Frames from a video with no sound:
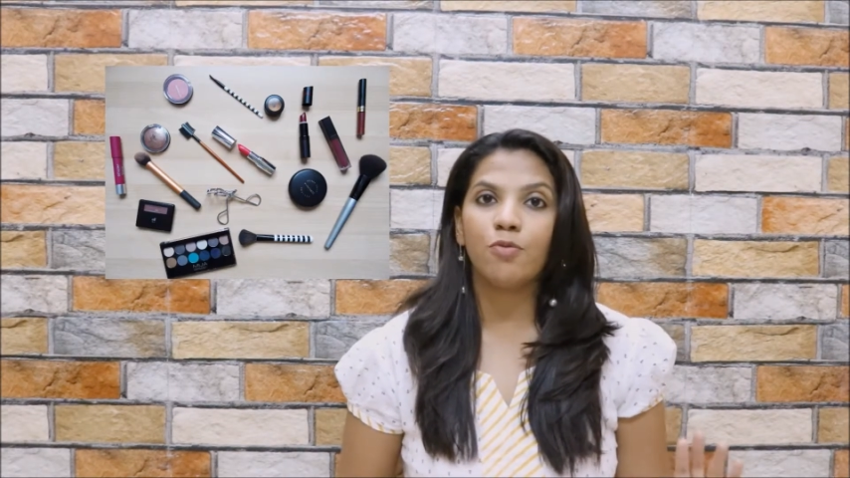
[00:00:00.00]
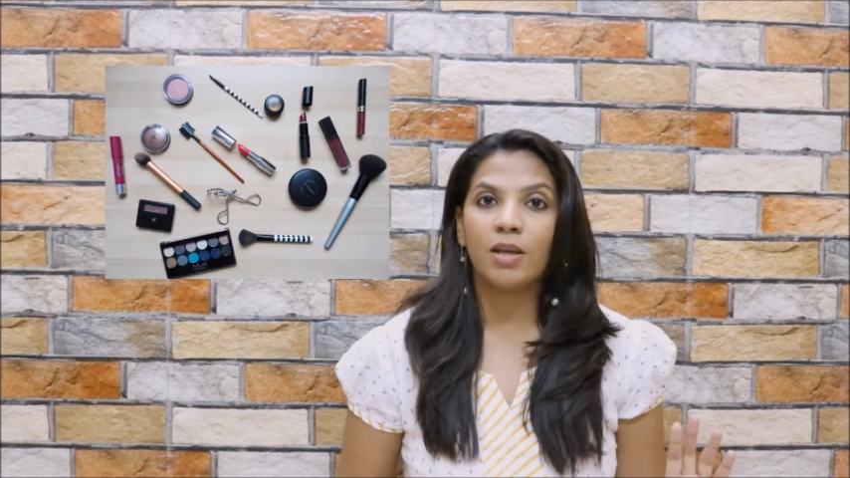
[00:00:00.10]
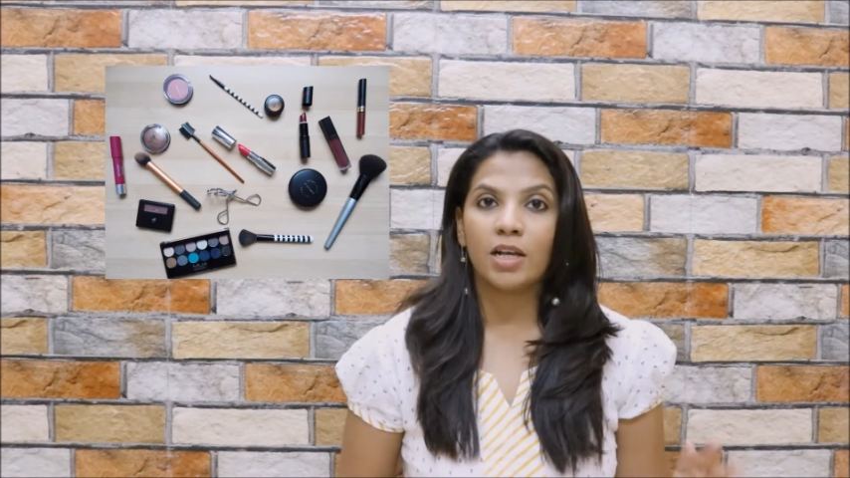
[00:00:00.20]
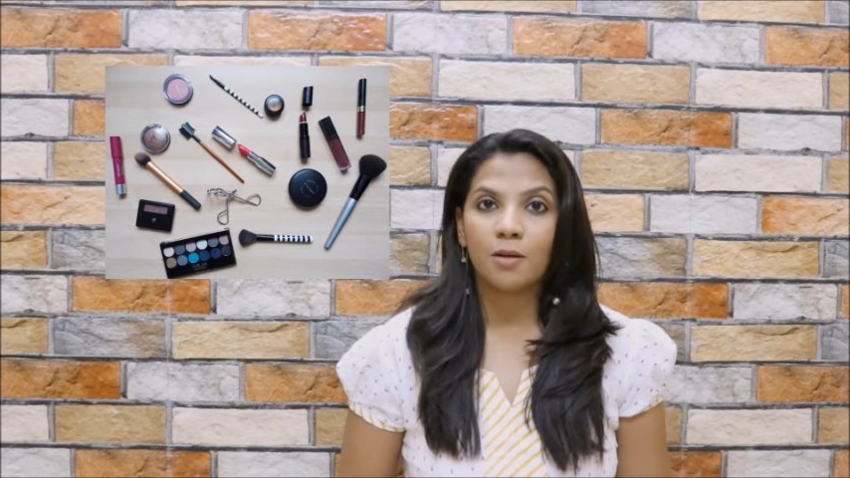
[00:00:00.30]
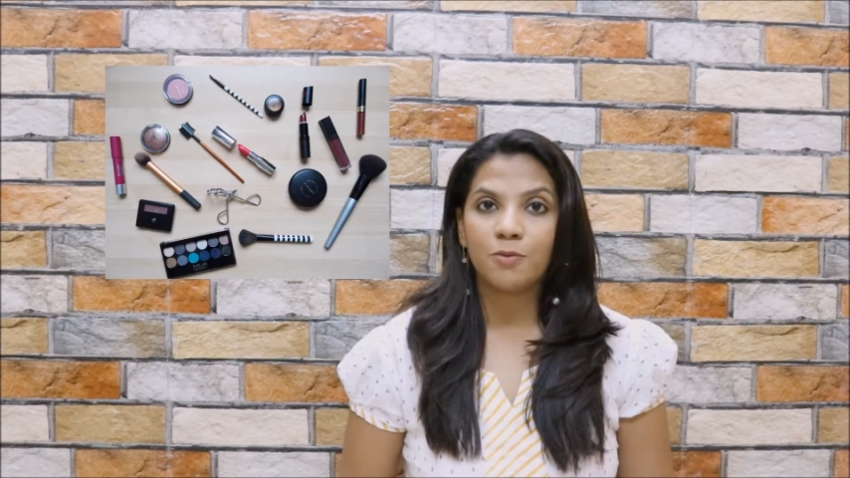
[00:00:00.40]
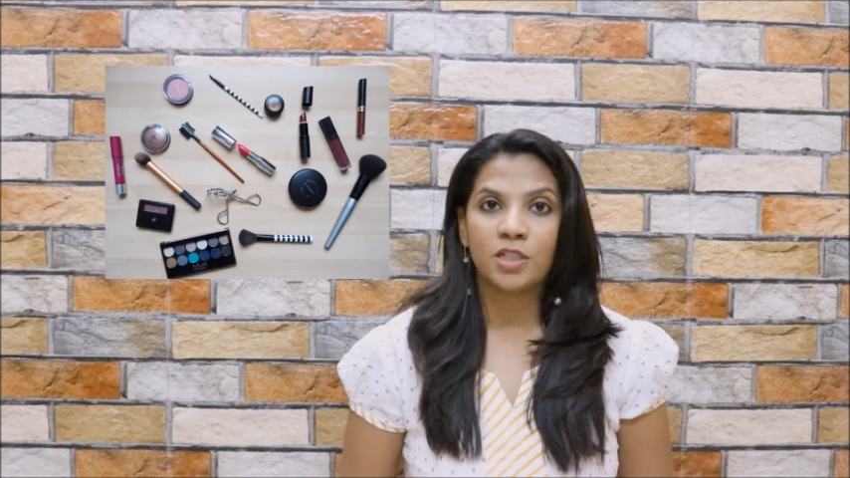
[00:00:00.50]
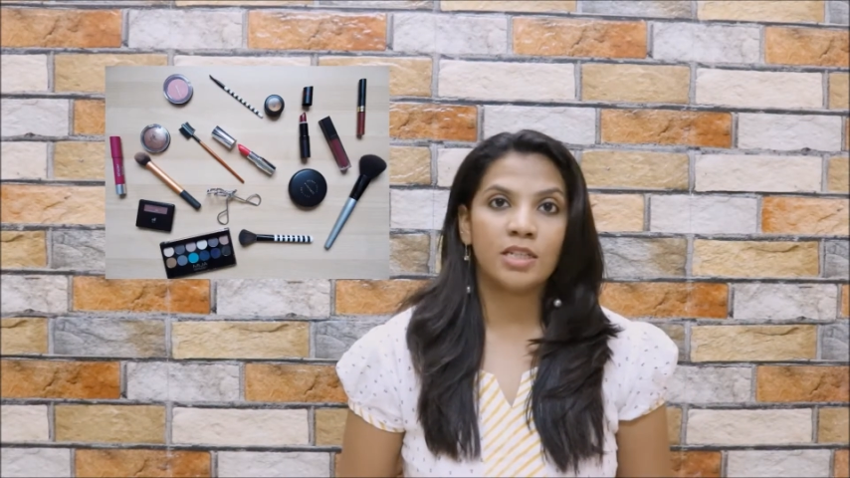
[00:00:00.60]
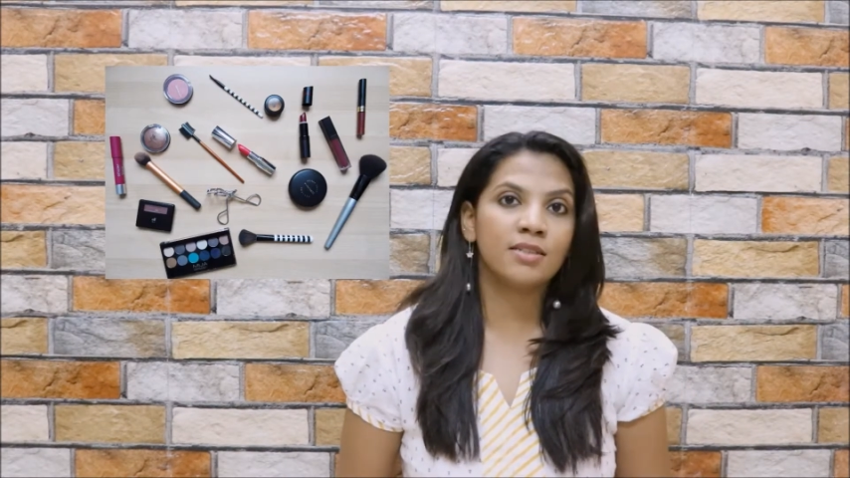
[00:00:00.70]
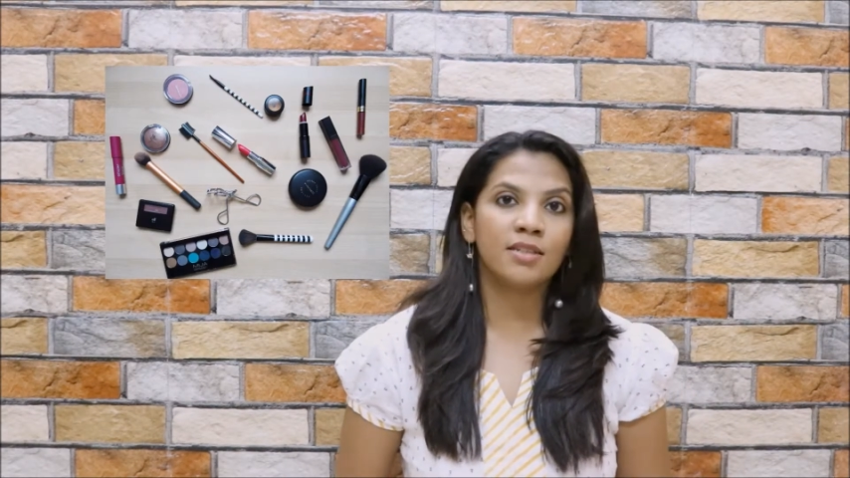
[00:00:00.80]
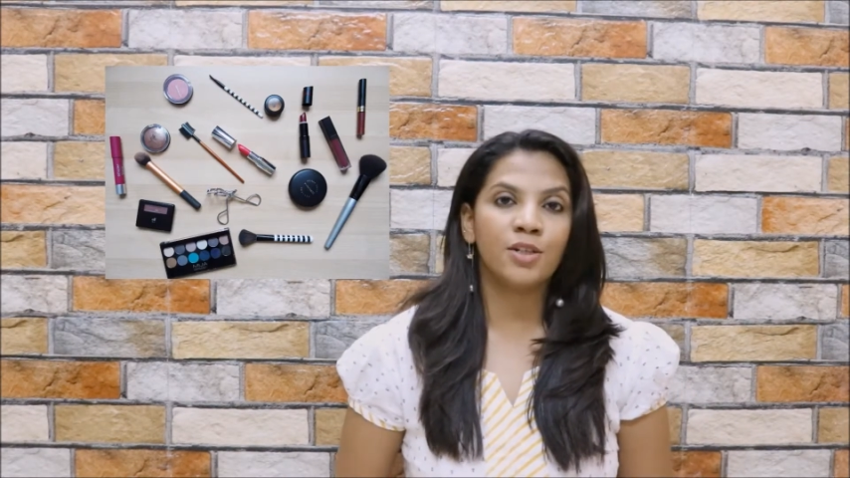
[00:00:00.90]
makeup she
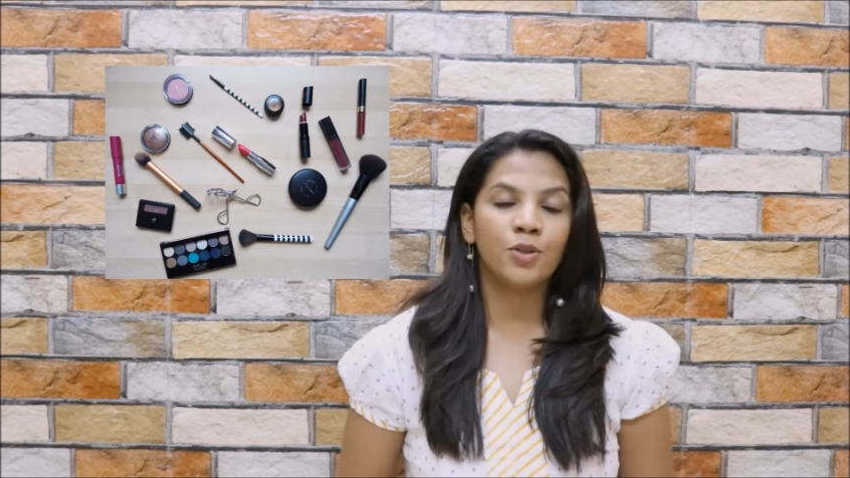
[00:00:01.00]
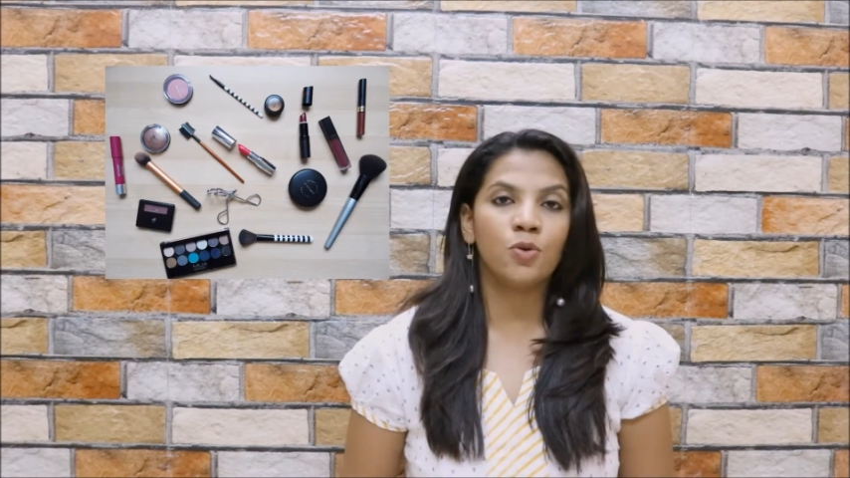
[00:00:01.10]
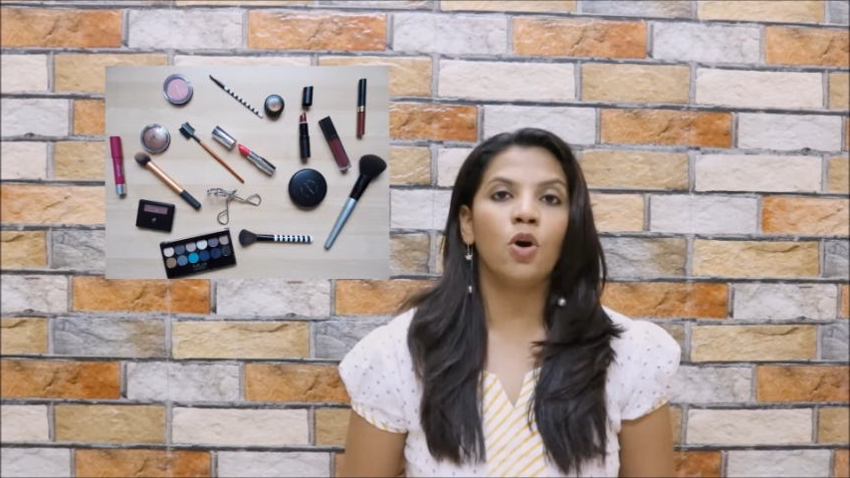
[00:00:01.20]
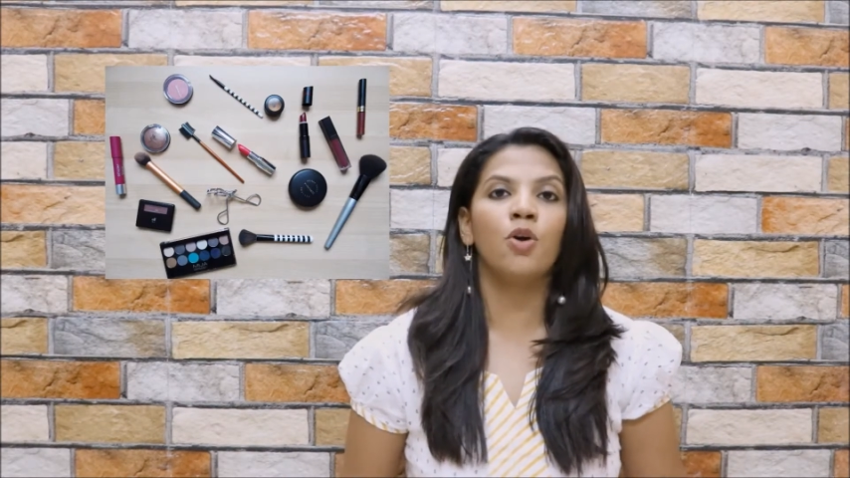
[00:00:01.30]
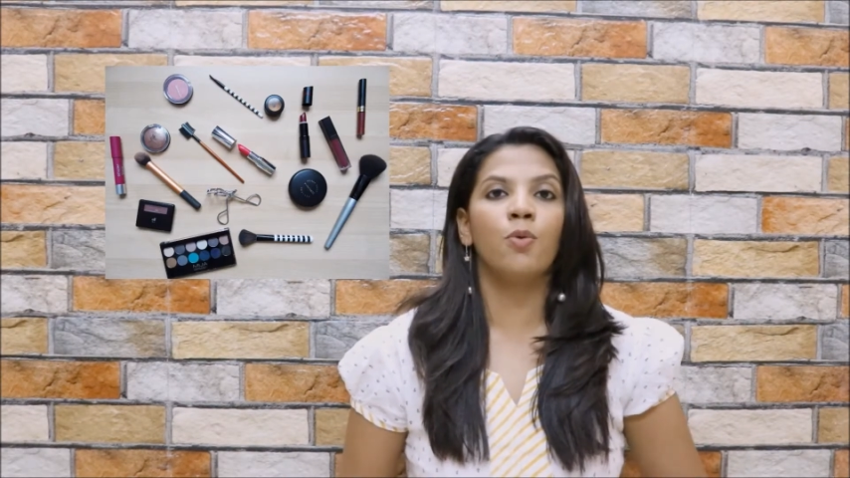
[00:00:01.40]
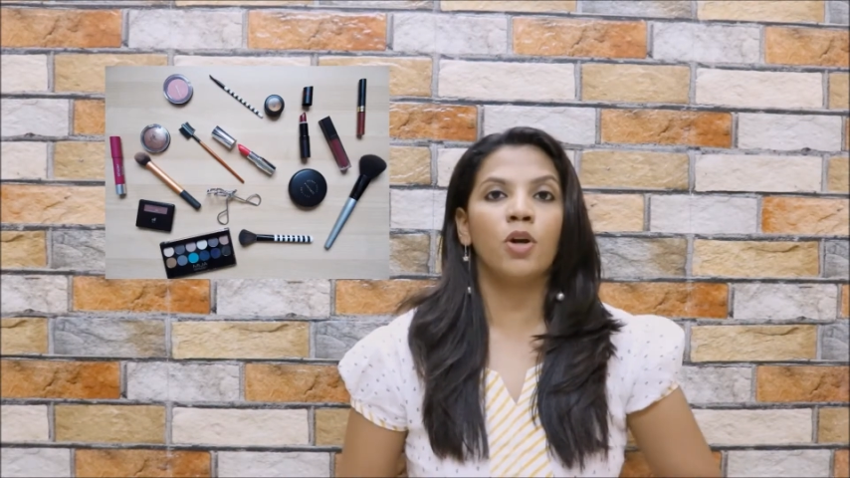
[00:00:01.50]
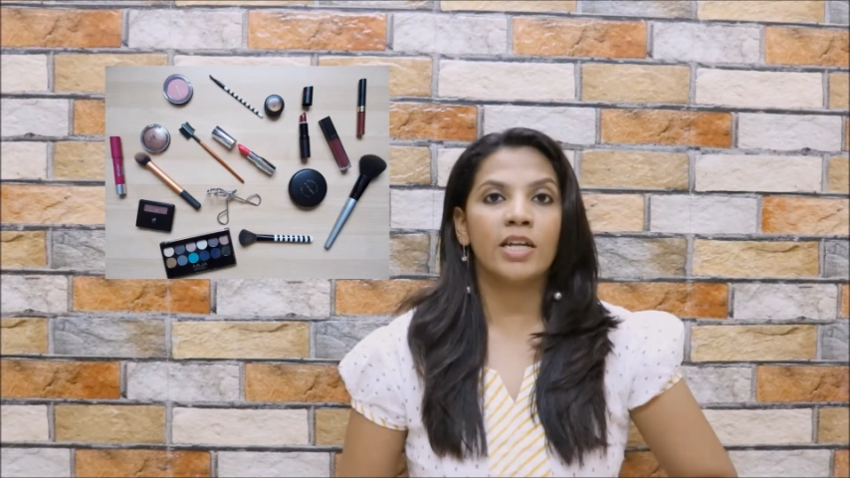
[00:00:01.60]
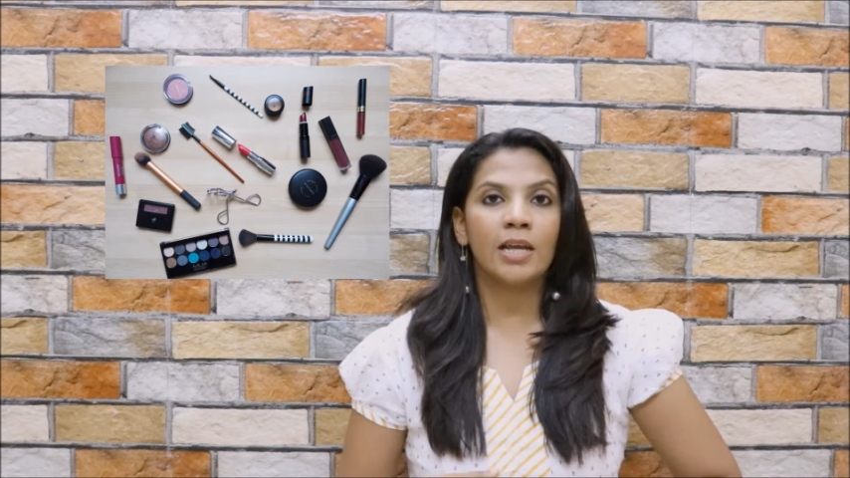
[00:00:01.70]
is into or what